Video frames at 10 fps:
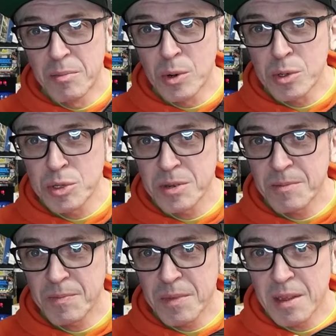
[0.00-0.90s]
But
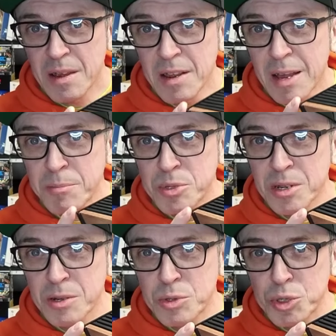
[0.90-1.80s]
an
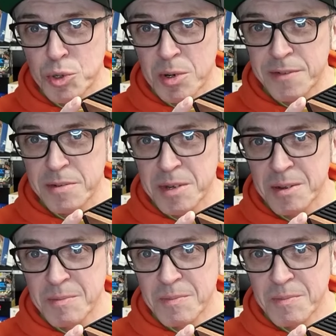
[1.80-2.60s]
absolute stunner for me.